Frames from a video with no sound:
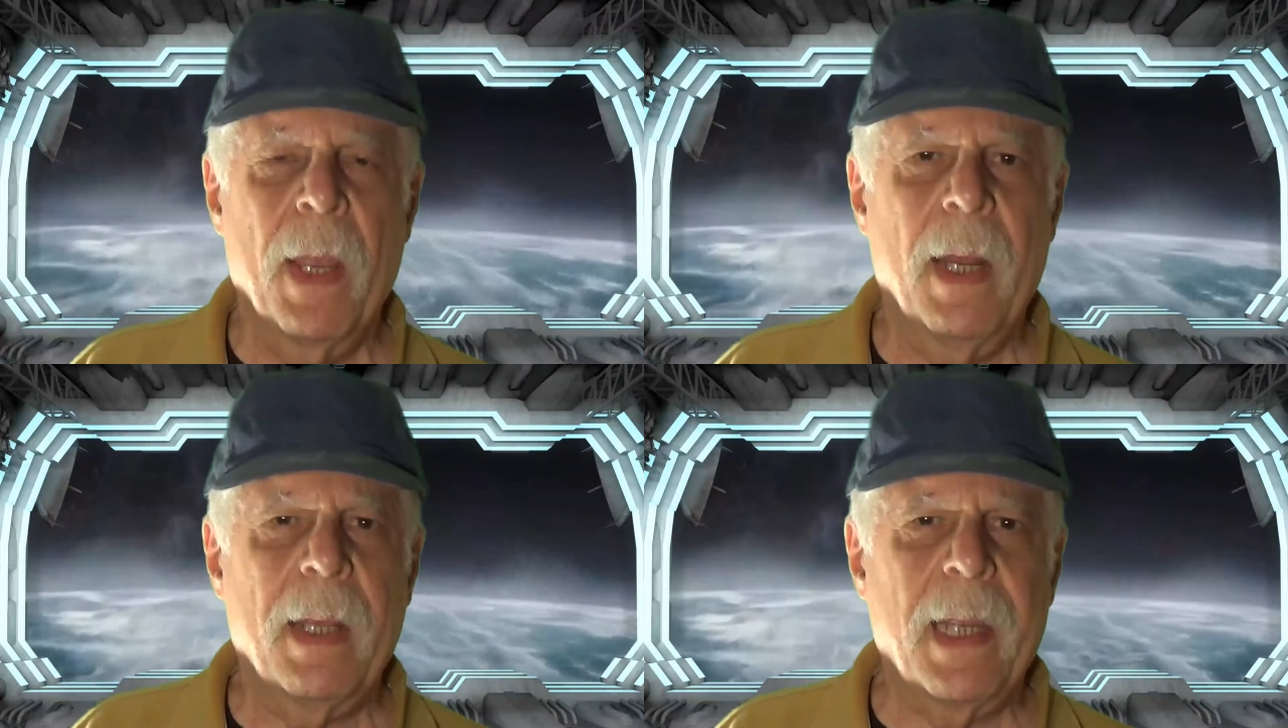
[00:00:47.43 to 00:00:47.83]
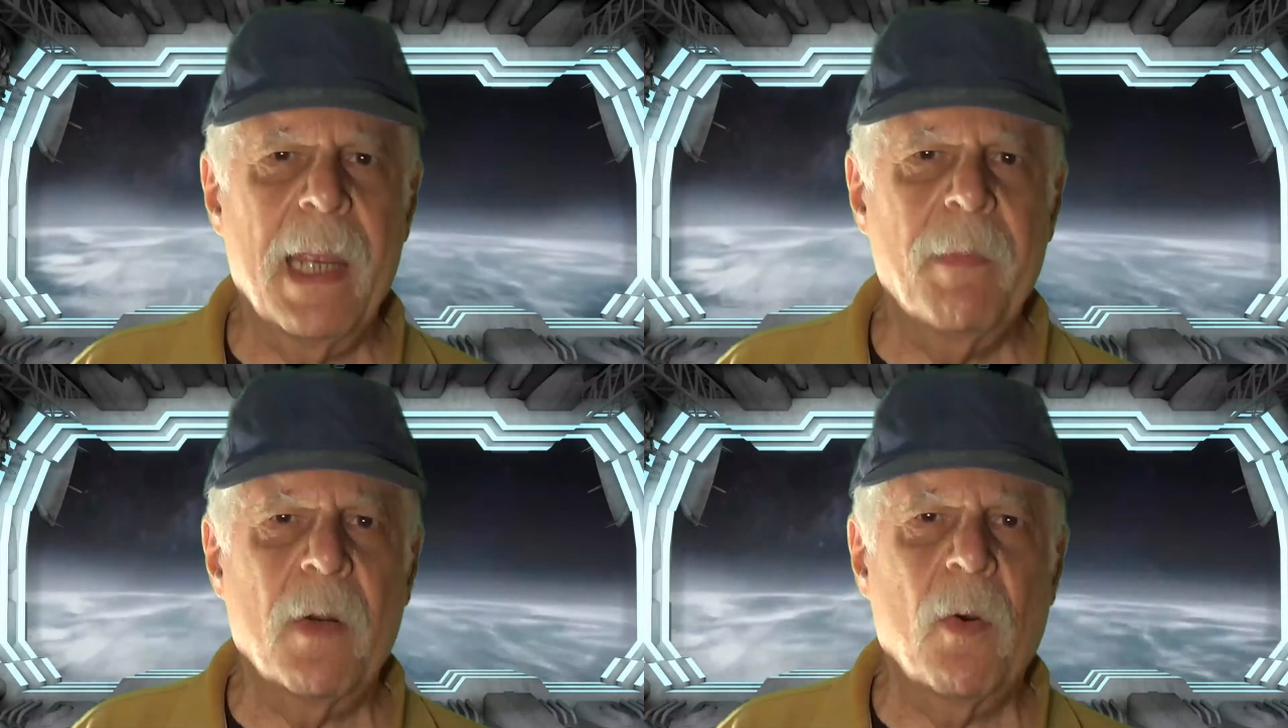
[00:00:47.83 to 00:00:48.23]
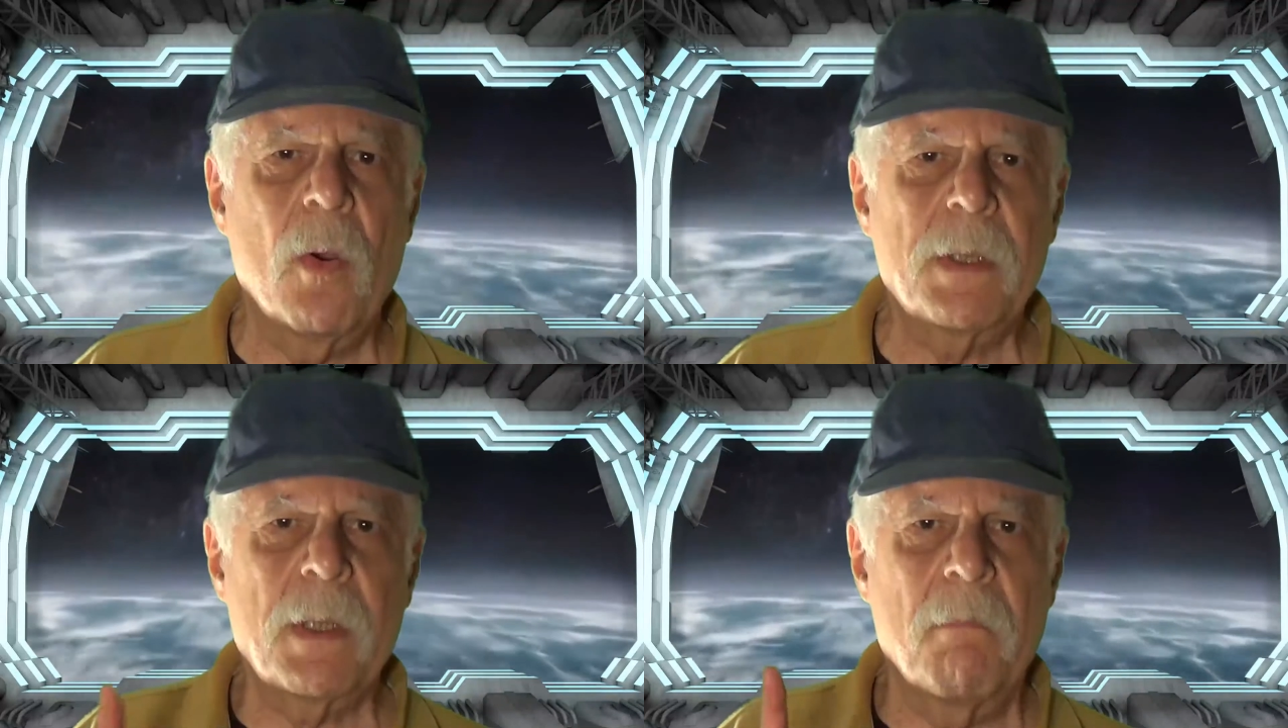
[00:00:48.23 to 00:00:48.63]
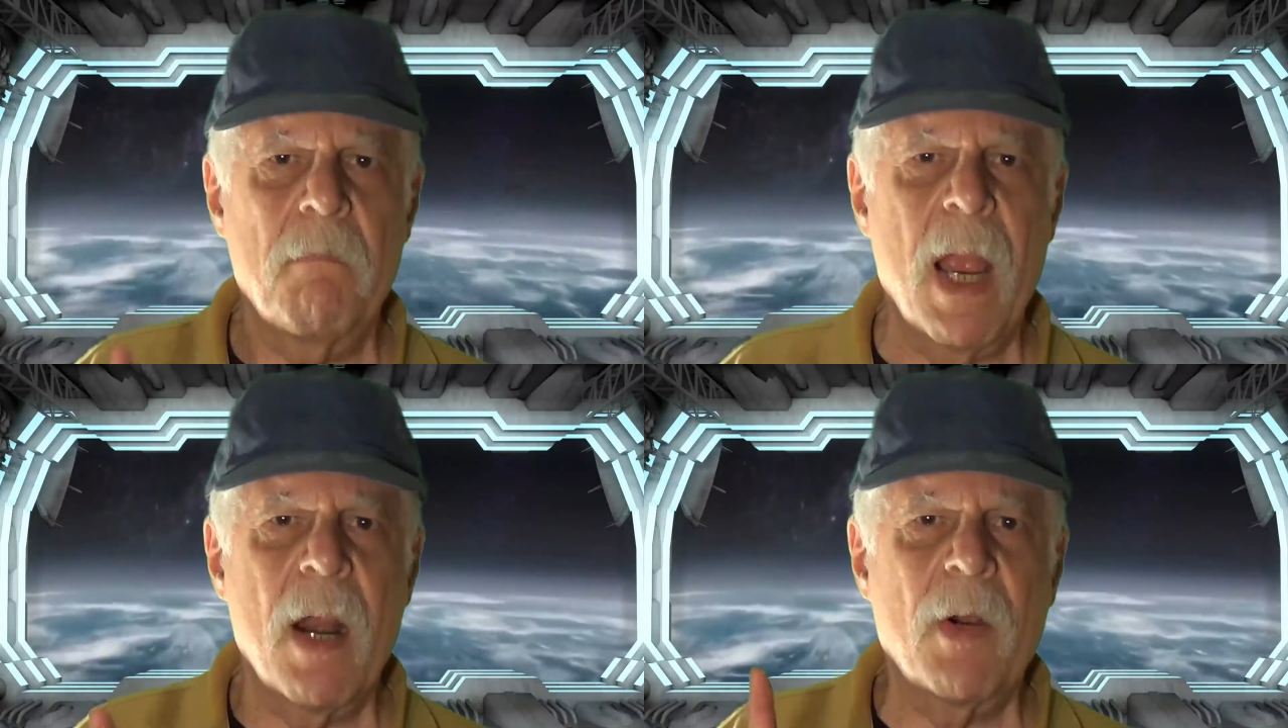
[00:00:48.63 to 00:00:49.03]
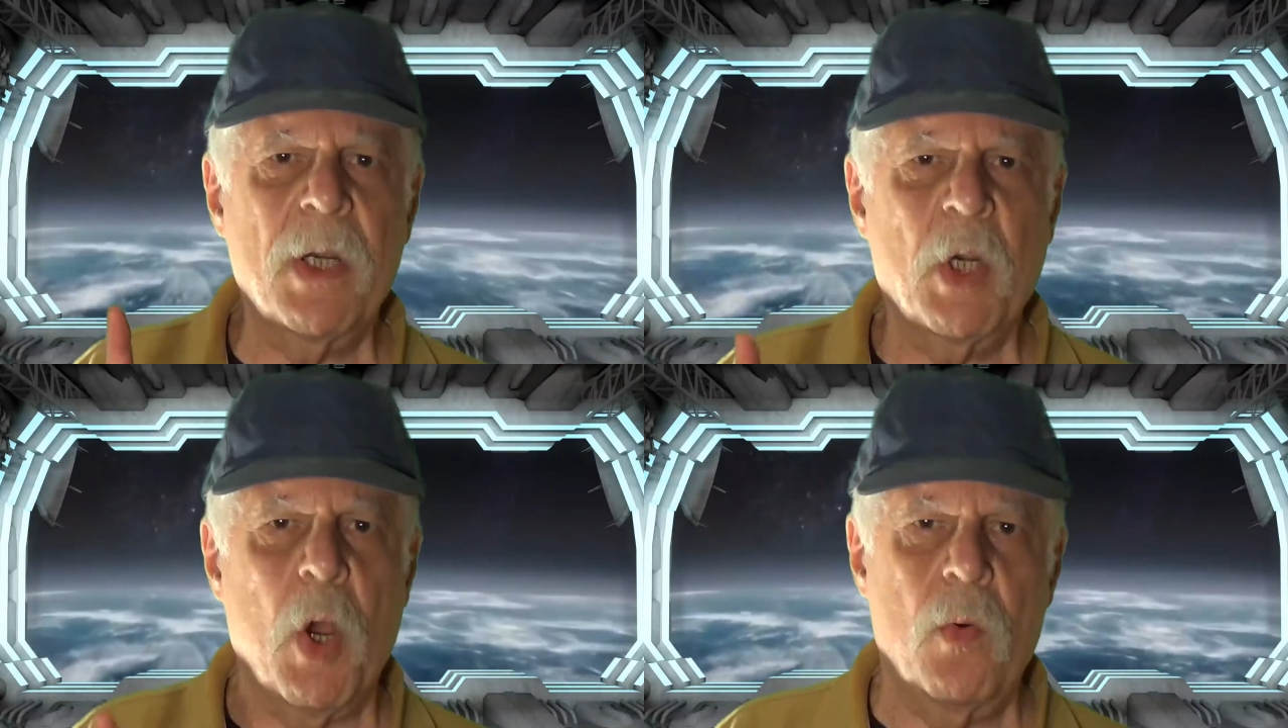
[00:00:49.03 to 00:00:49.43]
And I came across the
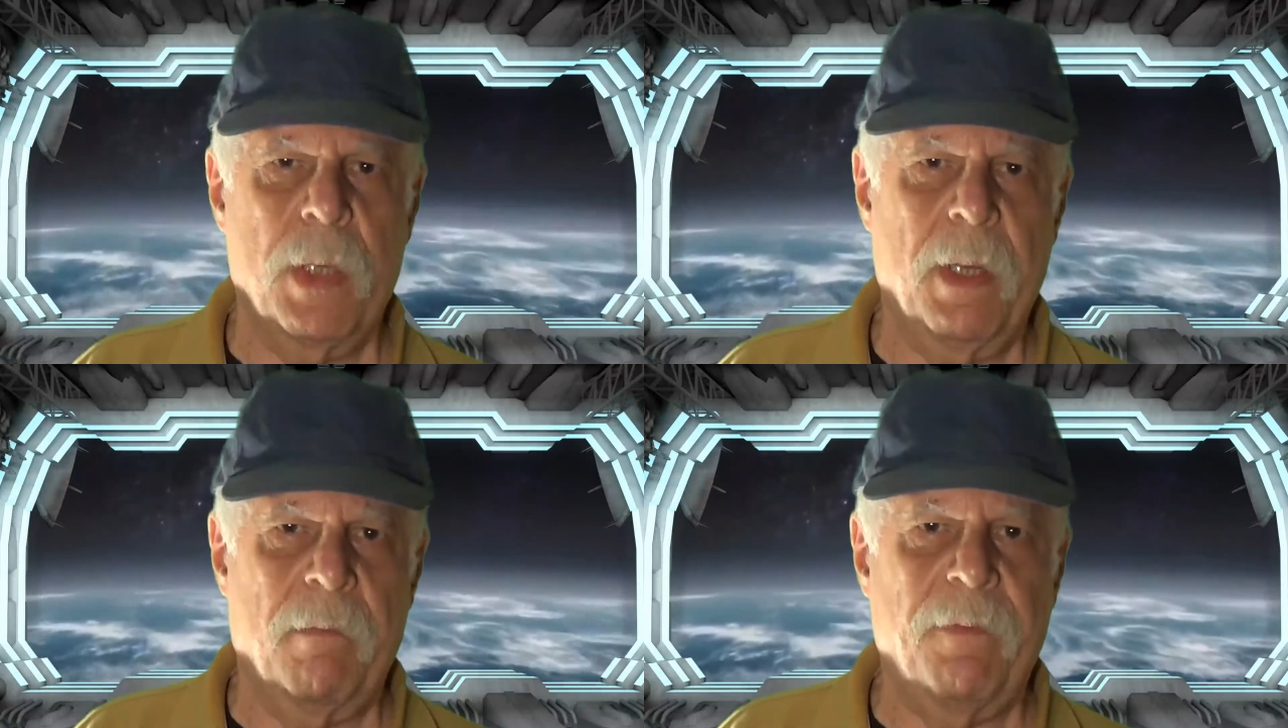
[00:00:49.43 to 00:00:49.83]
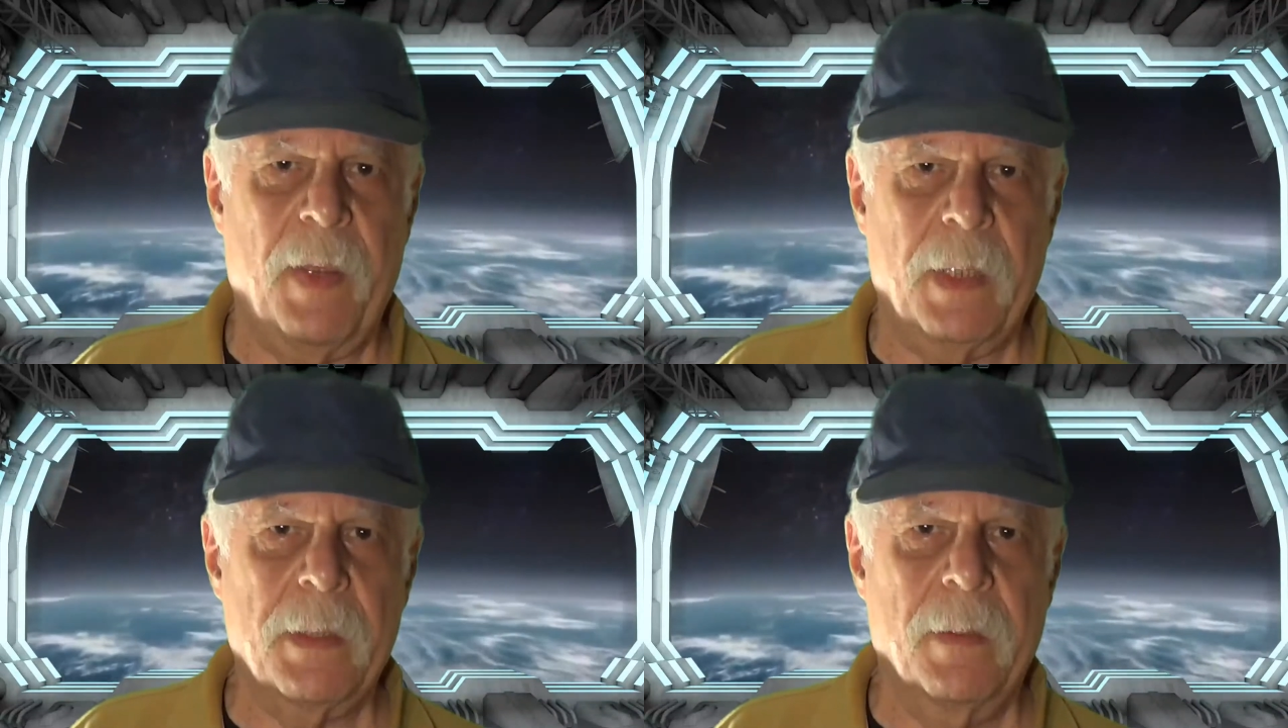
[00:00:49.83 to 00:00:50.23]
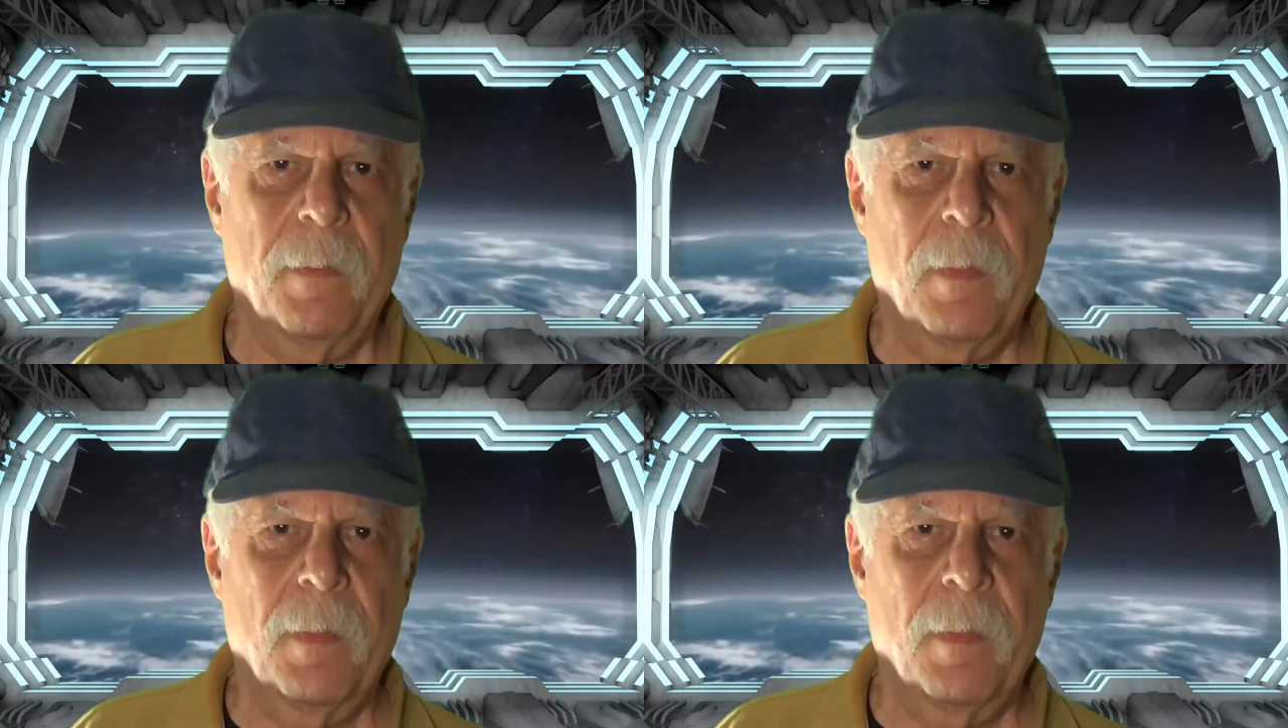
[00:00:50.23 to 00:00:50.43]
Marangoni Effect.